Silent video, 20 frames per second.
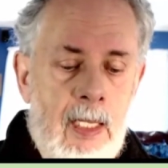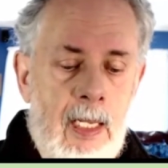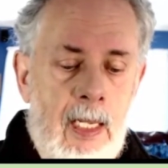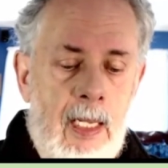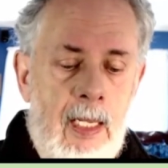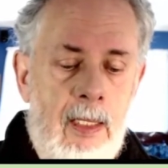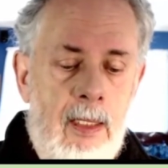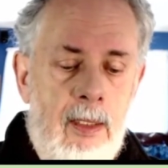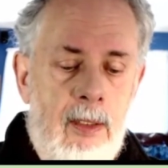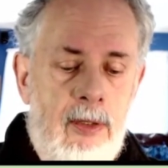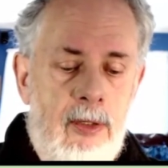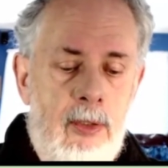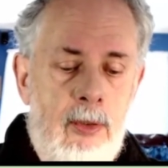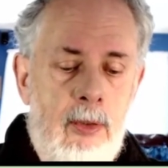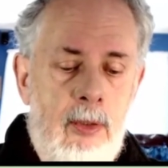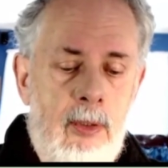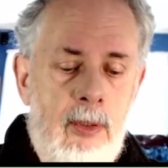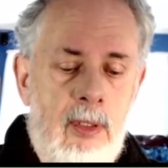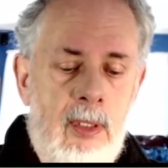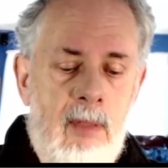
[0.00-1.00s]
and a
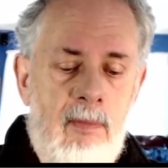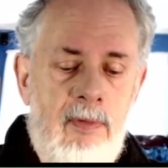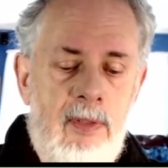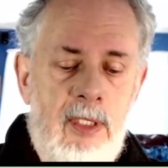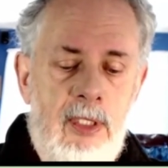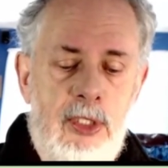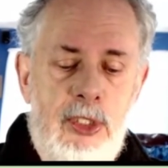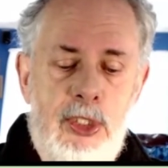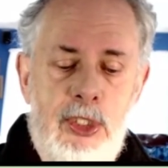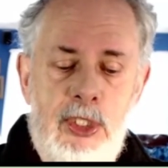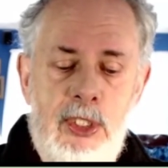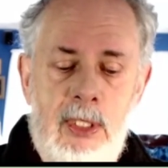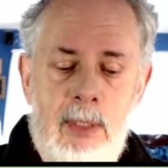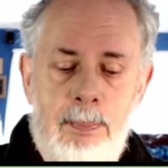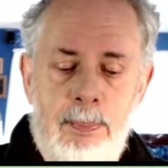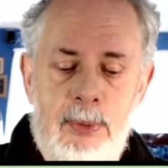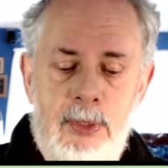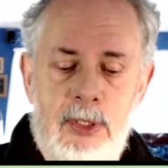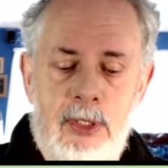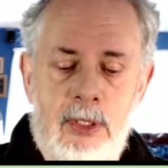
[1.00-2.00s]
third of the
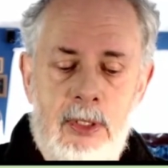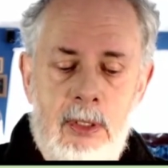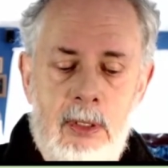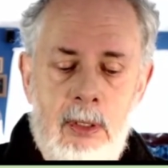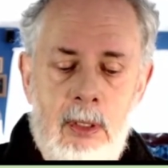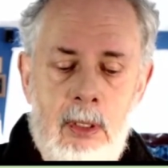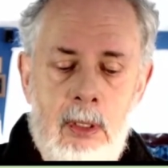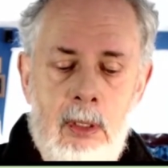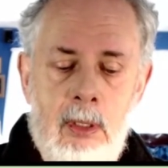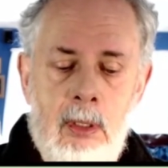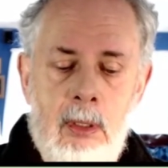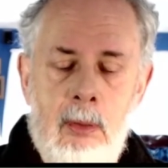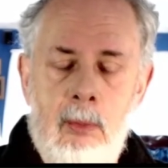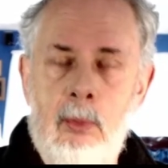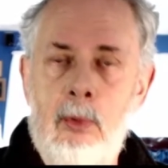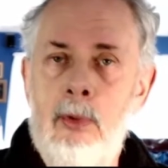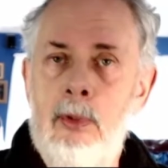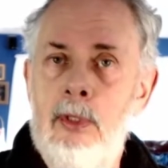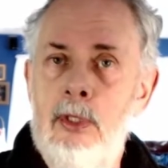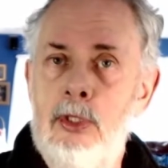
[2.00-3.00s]
ships
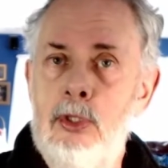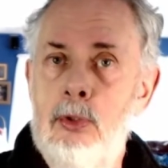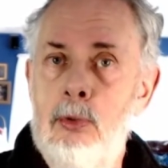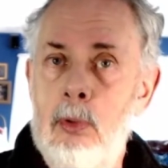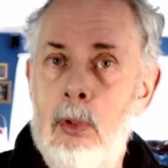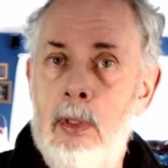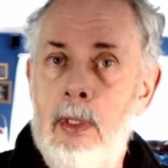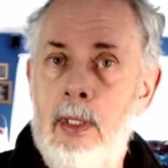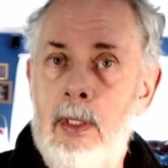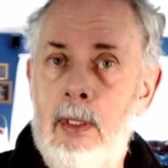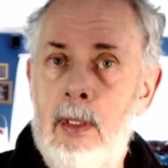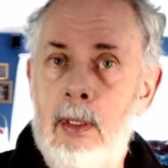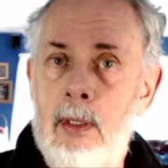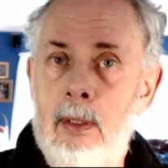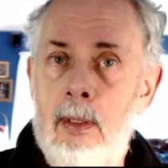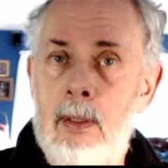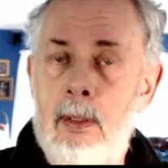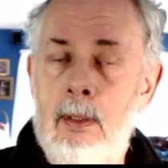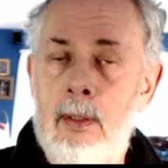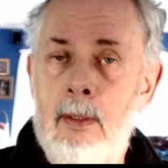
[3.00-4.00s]
were destroyed.
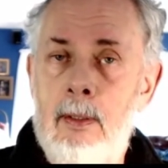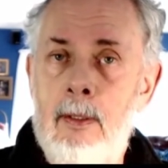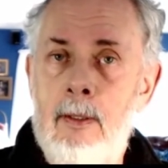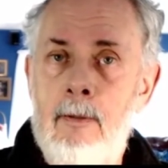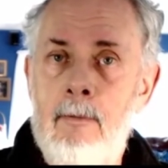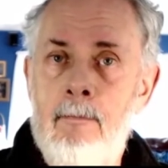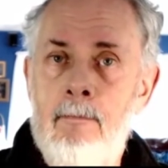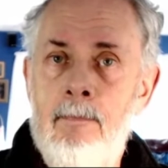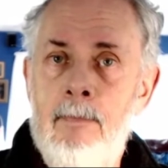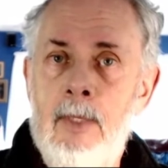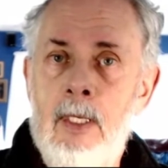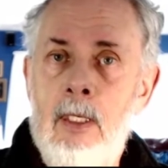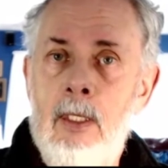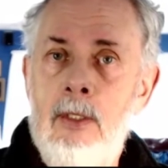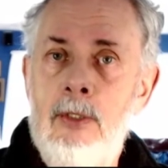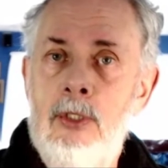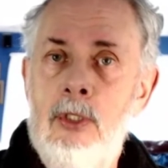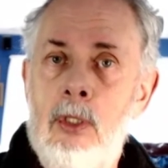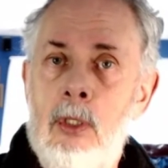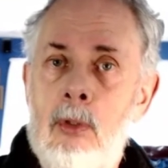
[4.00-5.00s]

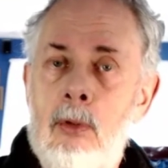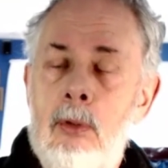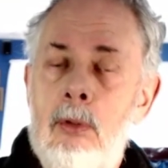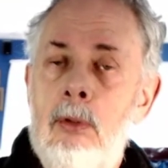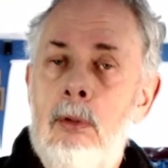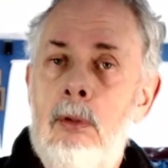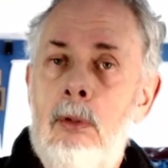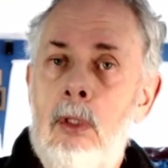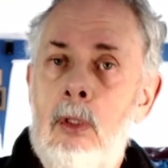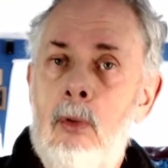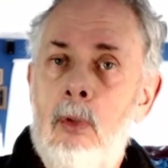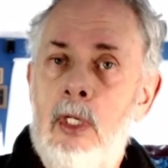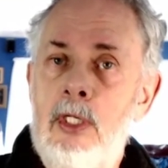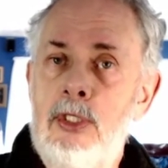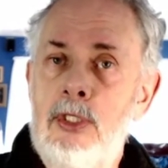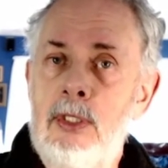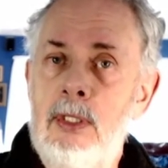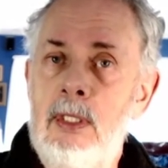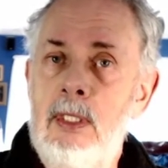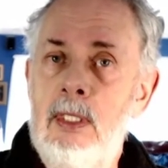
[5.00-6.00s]
So the
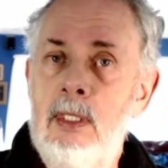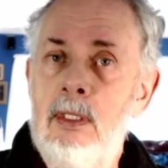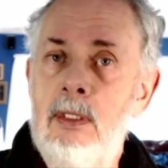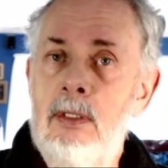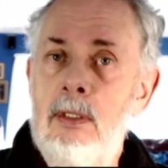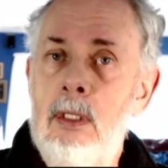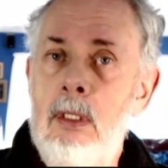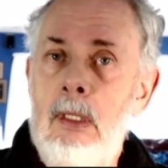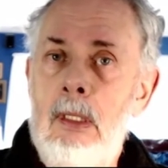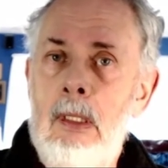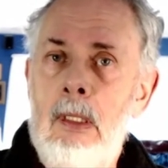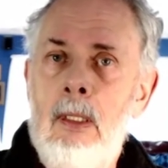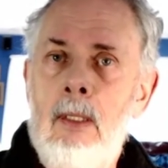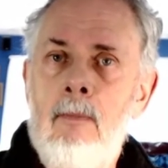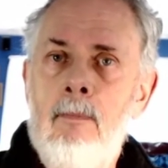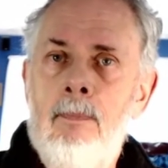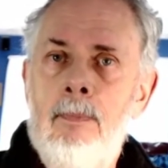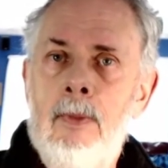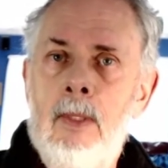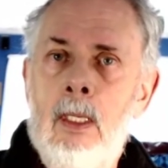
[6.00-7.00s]
question is,
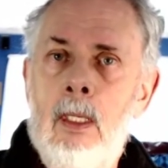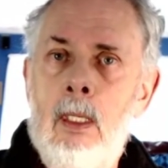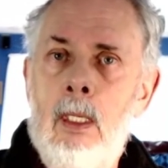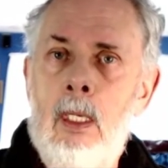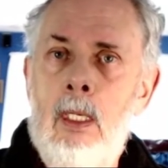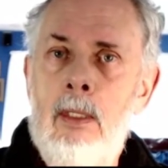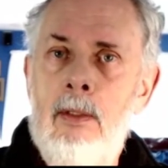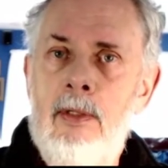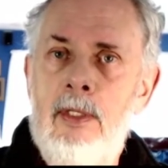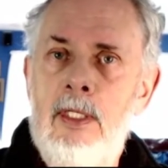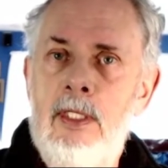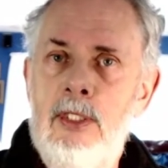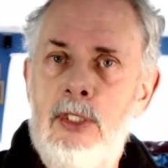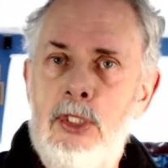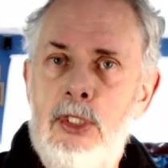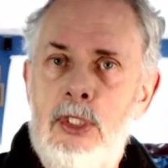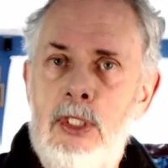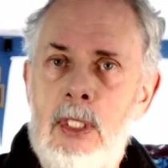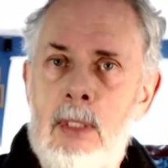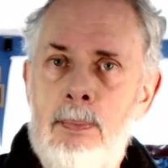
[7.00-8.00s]
are these
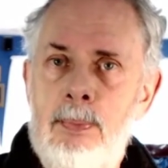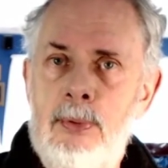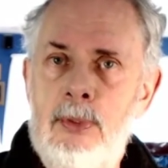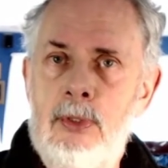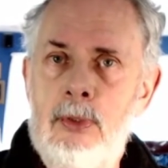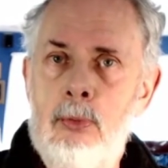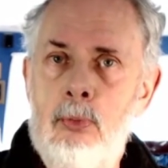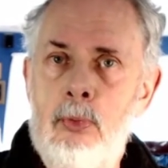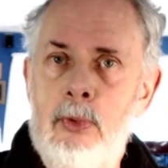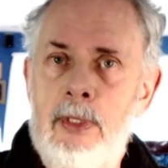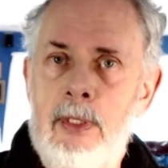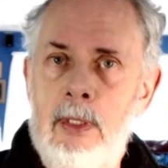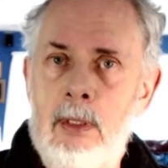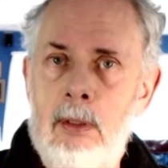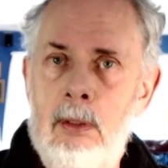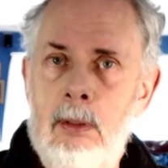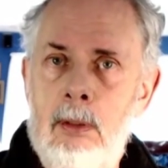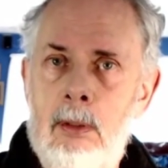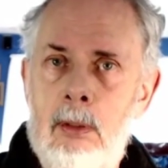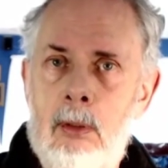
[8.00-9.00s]
ships
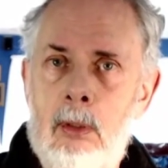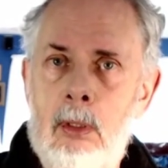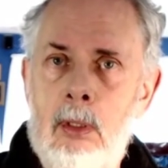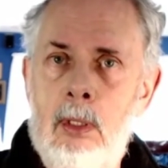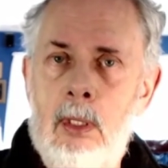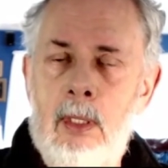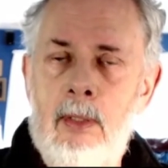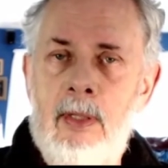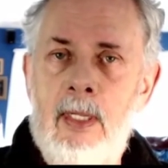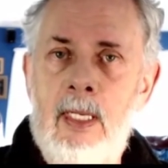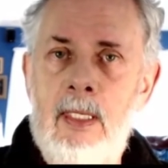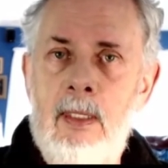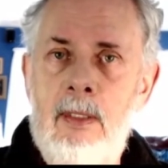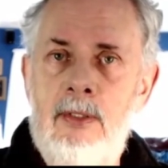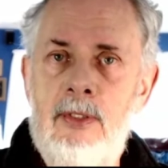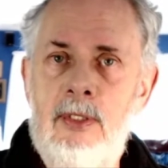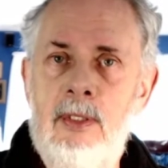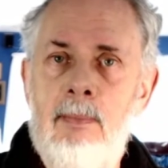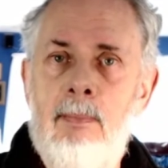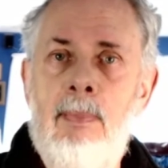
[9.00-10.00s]
real or are they
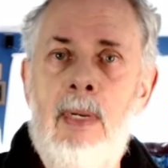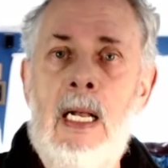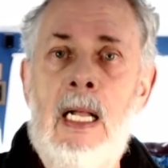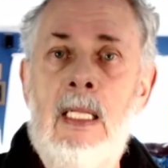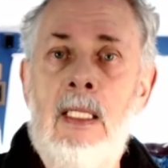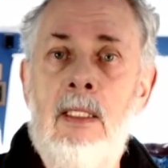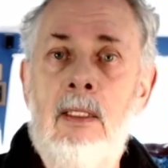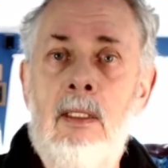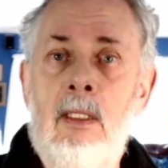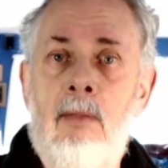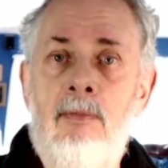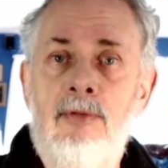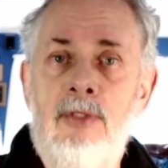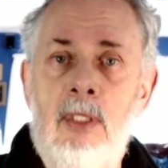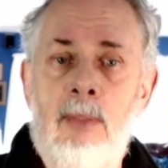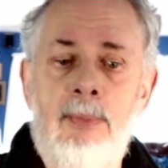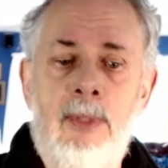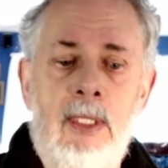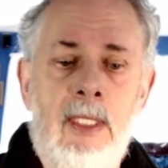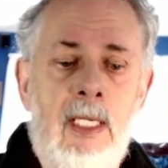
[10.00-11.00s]
symbolic of
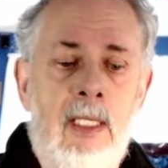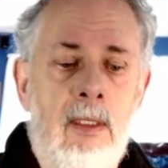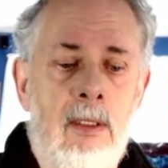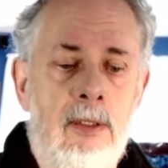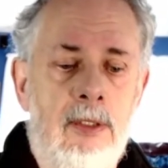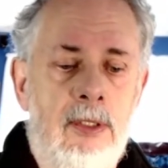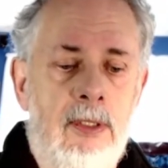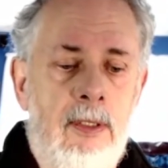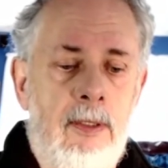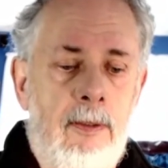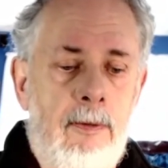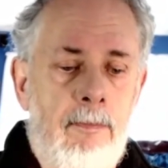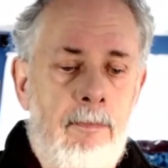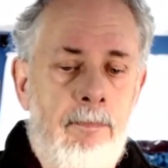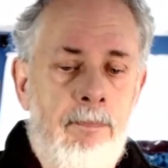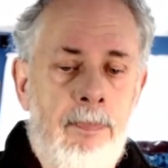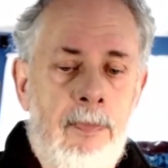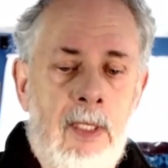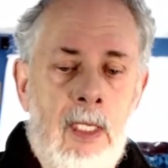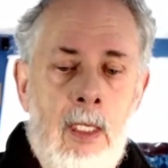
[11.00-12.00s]
something else?
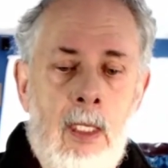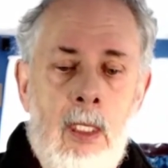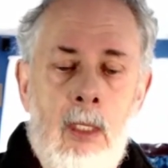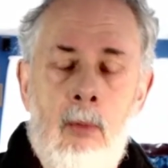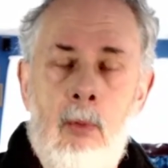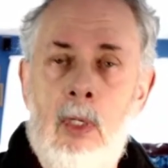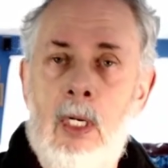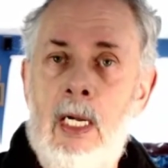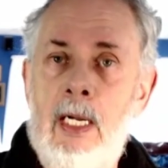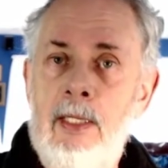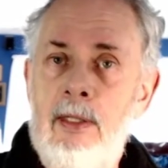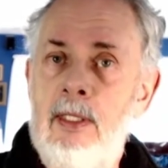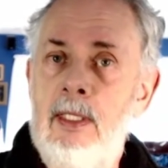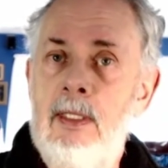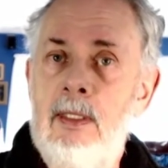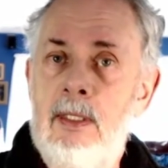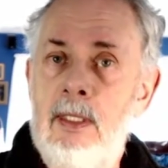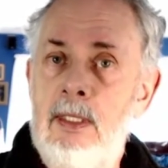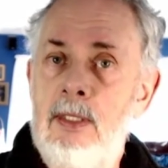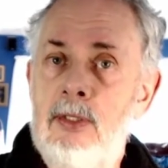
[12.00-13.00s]
Well, I
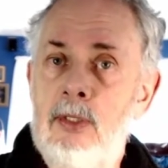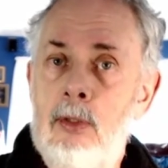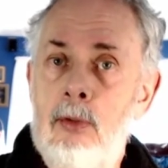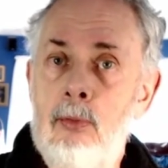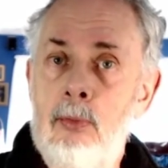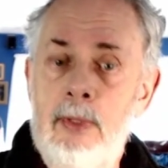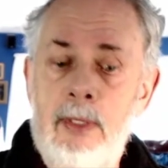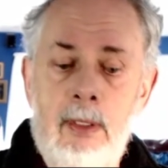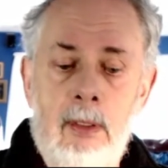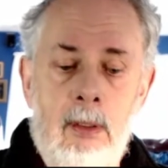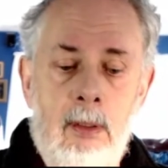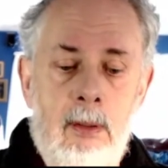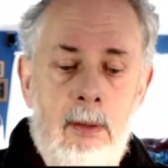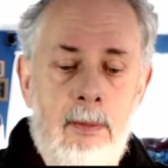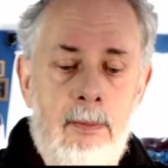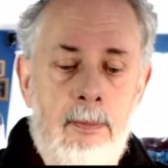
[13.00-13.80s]
think these are real.